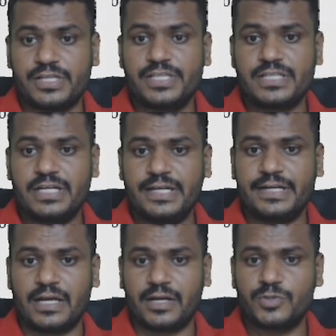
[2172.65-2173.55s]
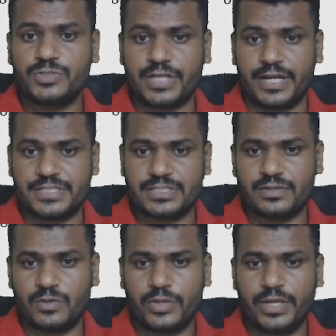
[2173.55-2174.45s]
Recently, it announced, guys.
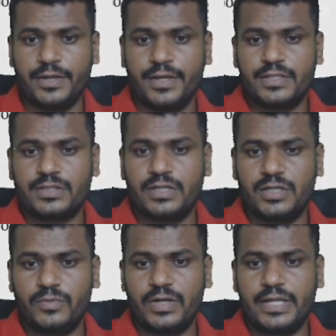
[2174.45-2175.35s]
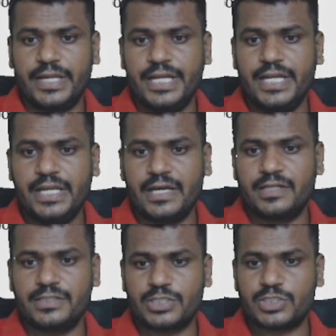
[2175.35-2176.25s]
Okay, third one, in India,
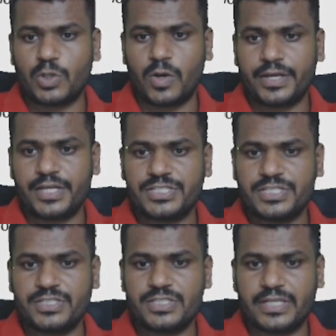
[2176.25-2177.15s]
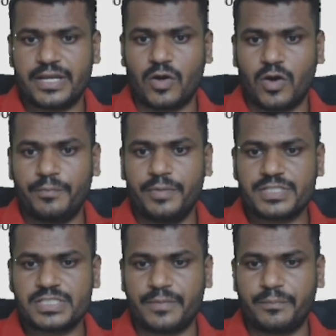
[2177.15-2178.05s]
the stock exchanges can offer
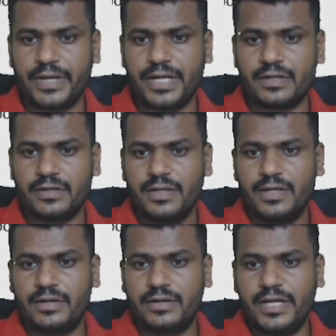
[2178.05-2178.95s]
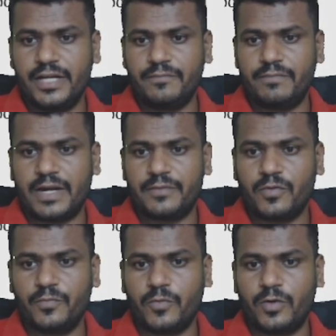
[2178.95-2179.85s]
separate trading
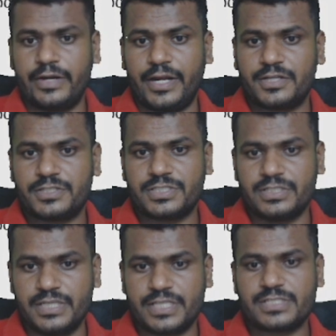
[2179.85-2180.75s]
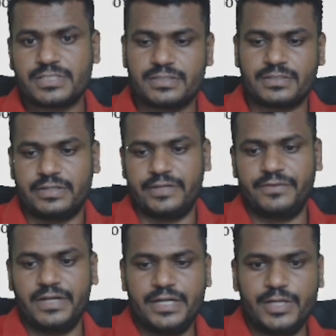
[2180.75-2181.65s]
platform for debts. Yes,
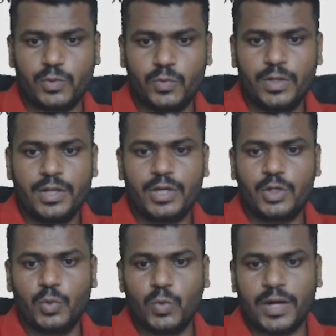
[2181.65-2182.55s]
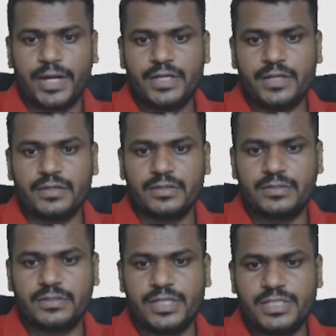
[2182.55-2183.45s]
definitely true. 2 and
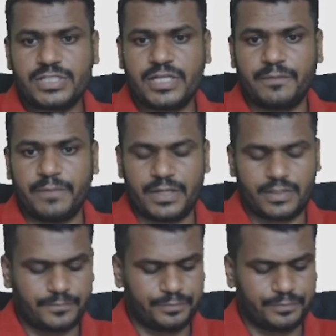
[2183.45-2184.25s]
3 statement.